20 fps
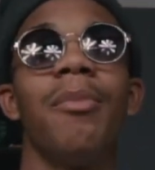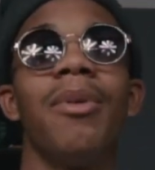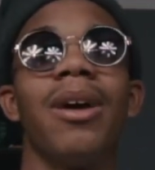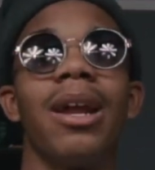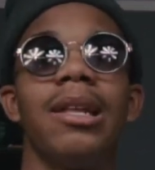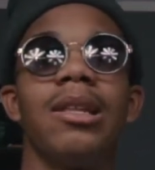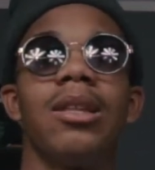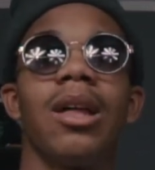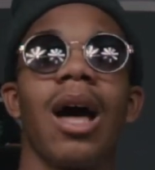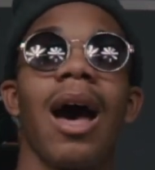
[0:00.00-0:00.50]

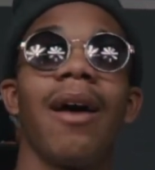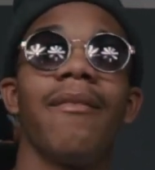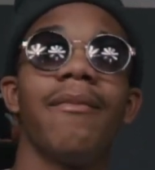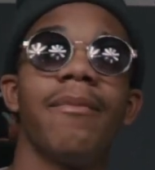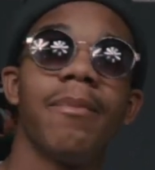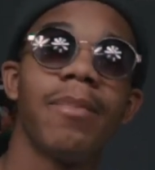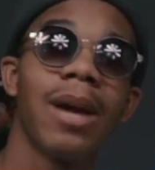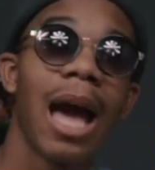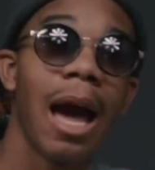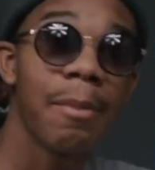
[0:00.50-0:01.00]
but I've
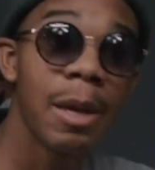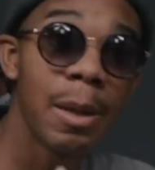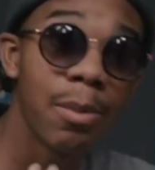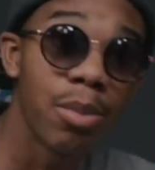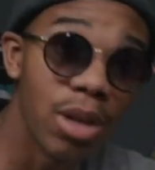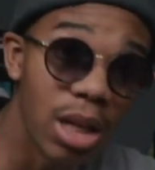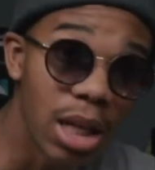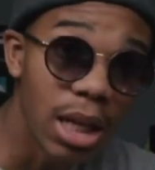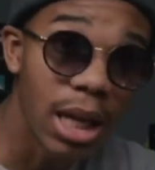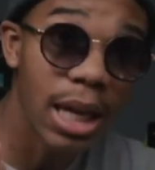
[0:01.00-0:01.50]
got
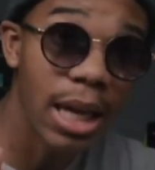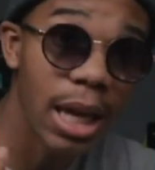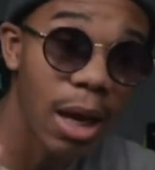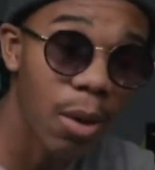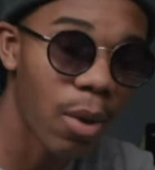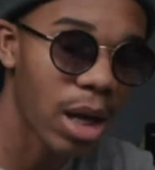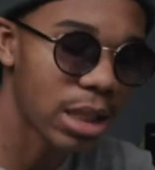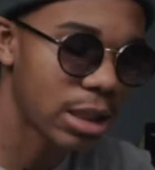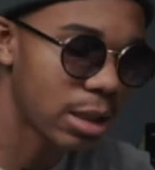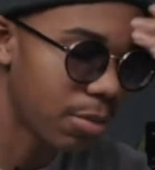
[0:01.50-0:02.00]
people looking
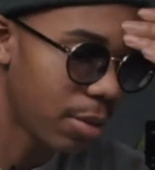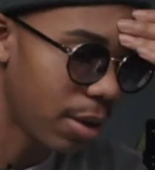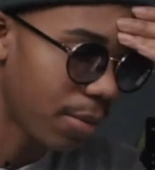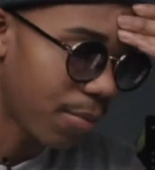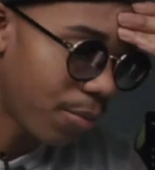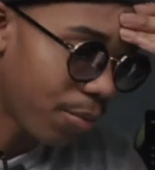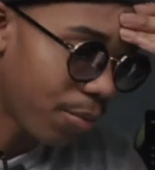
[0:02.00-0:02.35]
and watching me.